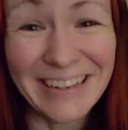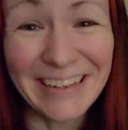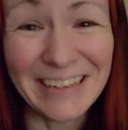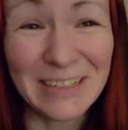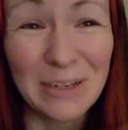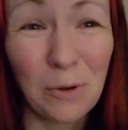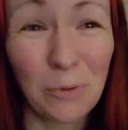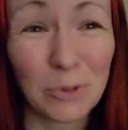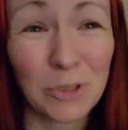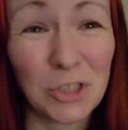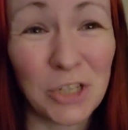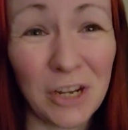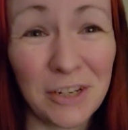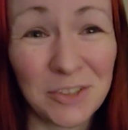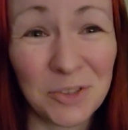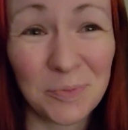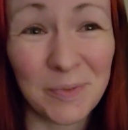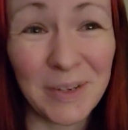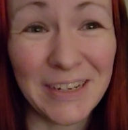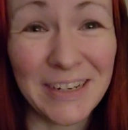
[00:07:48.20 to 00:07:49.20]
like, no
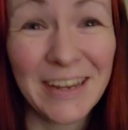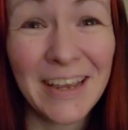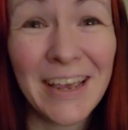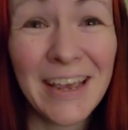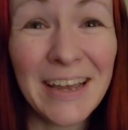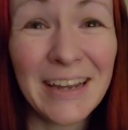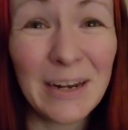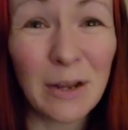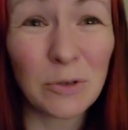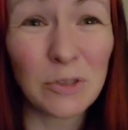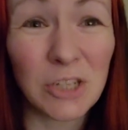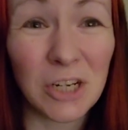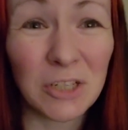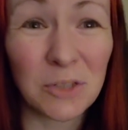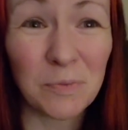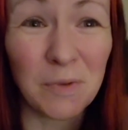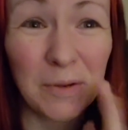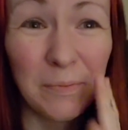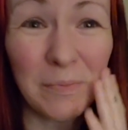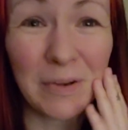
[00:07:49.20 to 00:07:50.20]
judgment, no
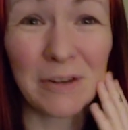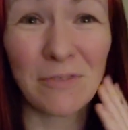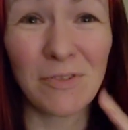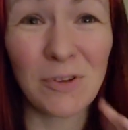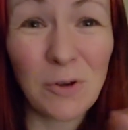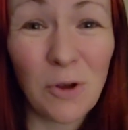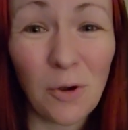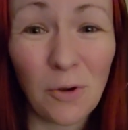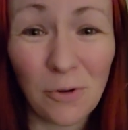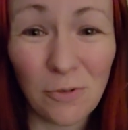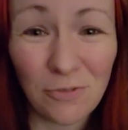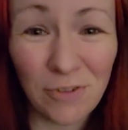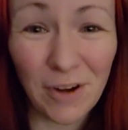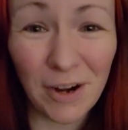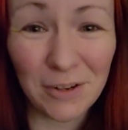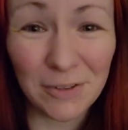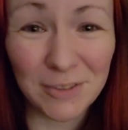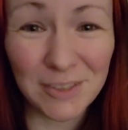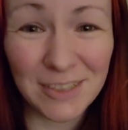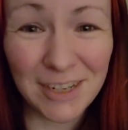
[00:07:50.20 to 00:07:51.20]
judgment. But if you know who
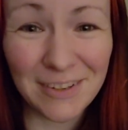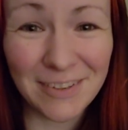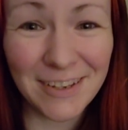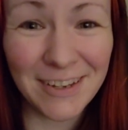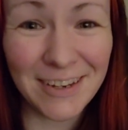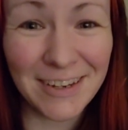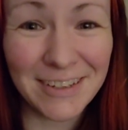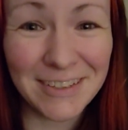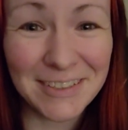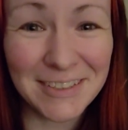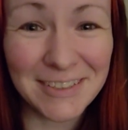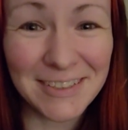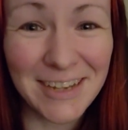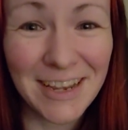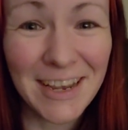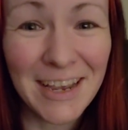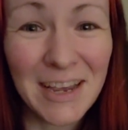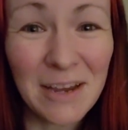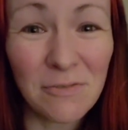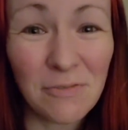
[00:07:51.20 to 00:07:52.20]
Freckled Zelda is
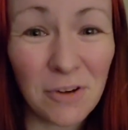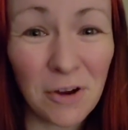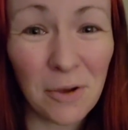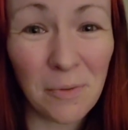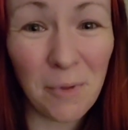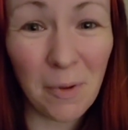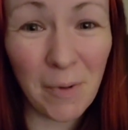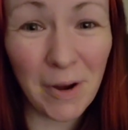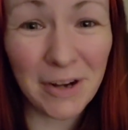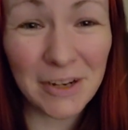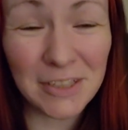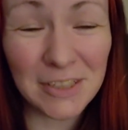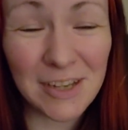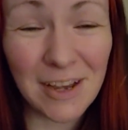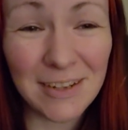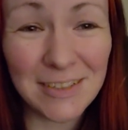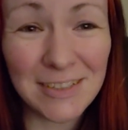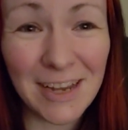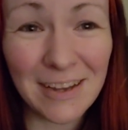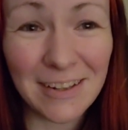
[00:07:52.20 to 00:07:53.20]
from America's
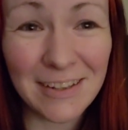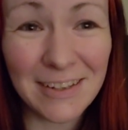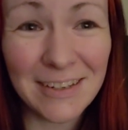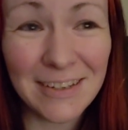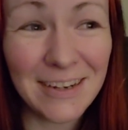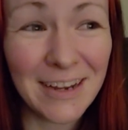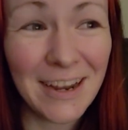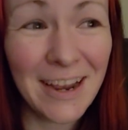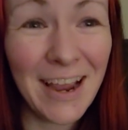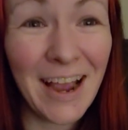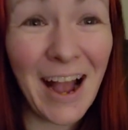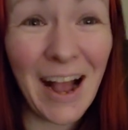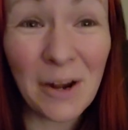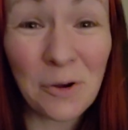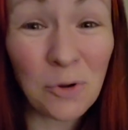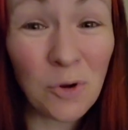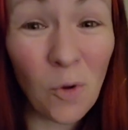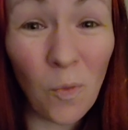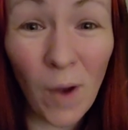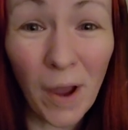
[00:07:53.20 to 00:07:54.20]
Got Talent, I
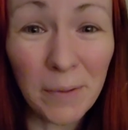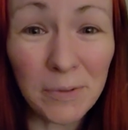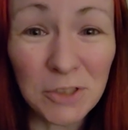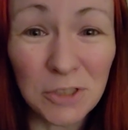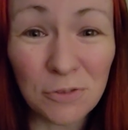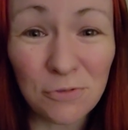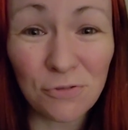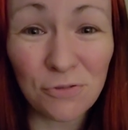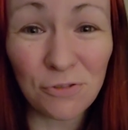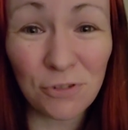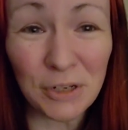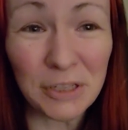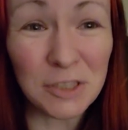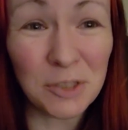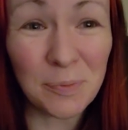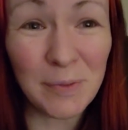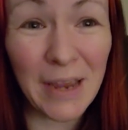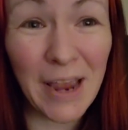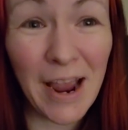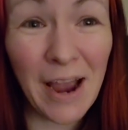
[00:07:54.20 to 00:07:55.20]
don't know why, but she
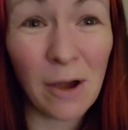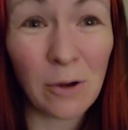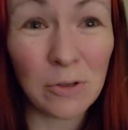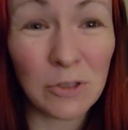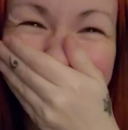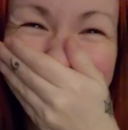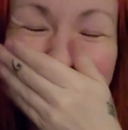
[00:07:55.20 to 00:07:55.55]
freaks me out.